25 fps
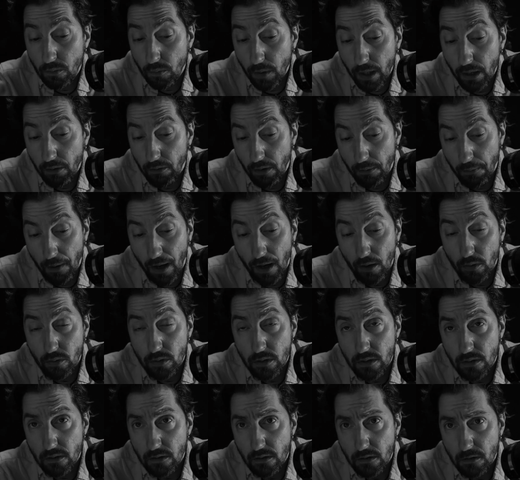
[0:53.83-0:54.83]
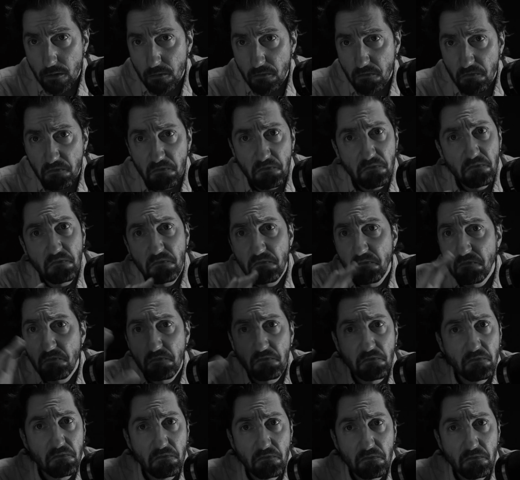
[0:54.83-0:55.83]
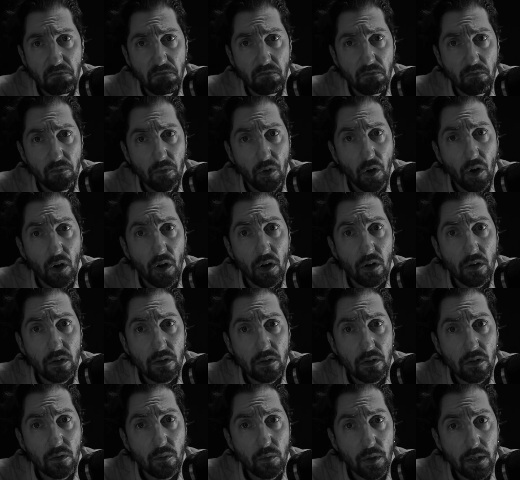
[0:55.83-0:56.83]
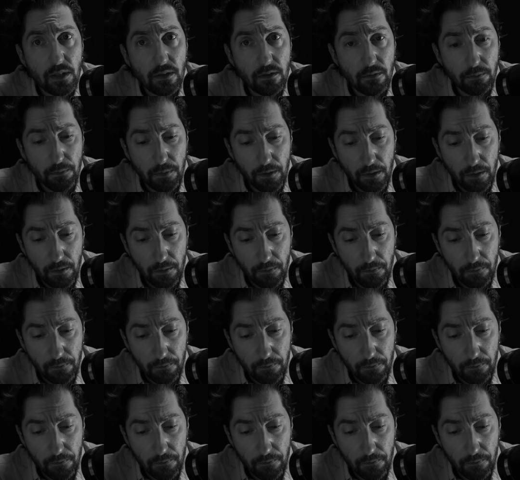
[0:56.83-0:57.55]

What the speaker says: whereabouts, not a whisper.